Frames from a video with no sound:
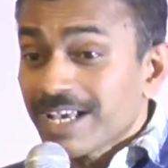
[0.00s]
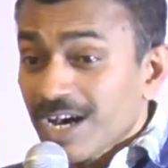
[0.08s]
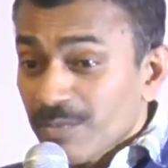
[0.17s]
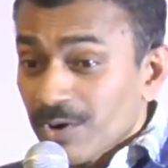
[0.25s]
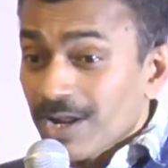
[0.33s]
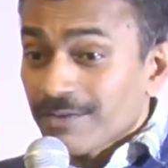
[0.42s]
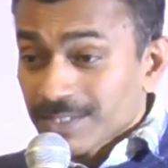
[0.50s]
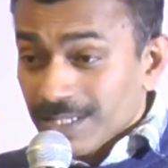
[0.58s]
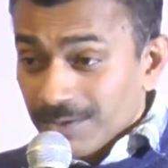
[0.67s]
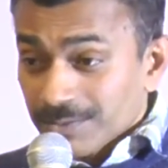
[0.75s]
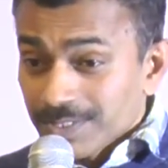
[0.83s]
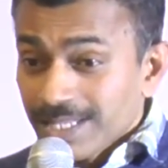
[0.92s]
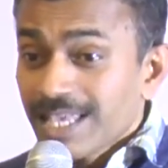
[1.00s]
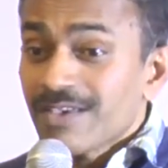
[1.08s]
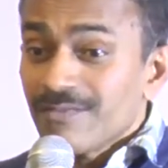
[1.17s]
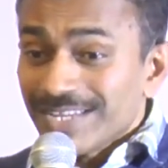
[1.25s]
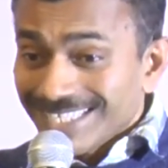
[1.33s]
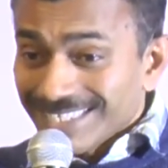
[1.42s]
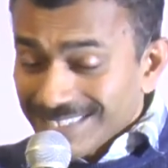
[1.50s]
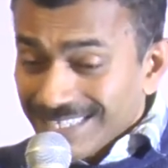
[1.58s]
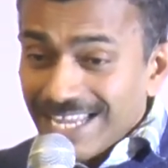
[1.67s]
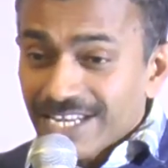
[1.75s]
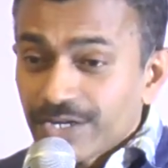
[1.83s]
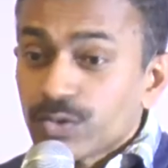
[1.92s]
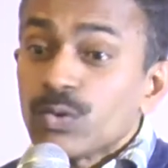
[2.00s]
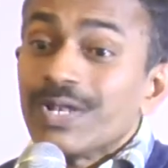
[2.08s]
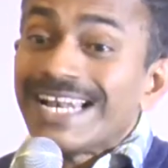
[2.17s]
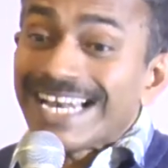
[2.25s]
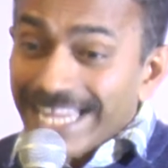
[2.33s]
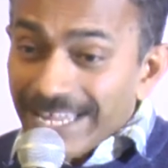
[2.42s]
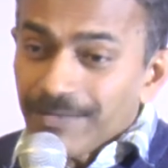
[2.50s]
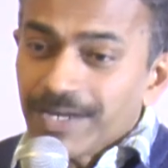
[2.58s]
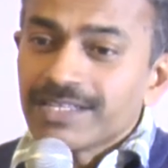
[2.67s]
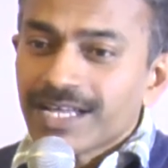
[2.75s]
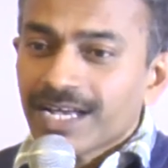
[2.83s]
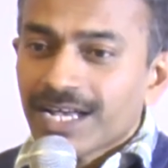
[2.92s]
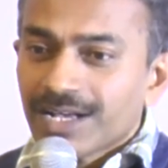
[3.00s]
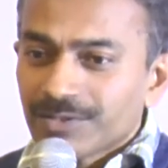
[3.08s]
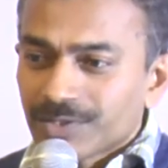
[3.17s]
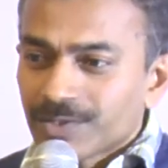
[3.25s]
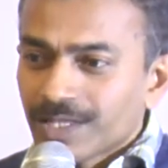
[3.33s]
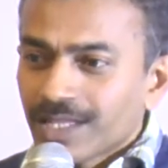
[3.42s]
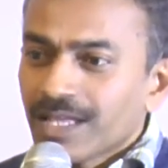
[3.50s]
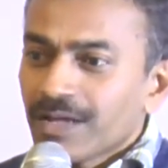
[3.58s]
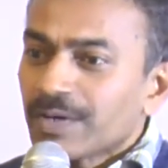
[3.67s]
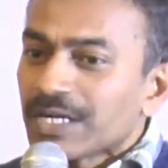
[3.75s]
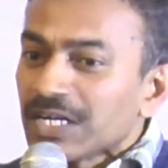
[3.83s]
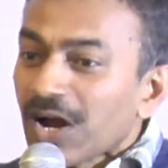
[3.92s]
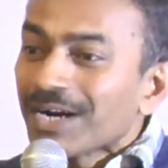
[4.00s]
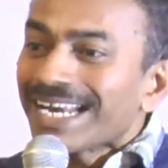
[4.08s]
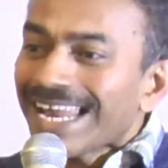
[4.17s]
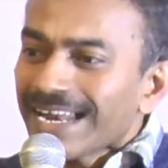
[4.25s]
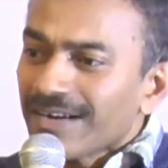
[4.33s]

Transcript: come out of his house when his son, who lived in the house but not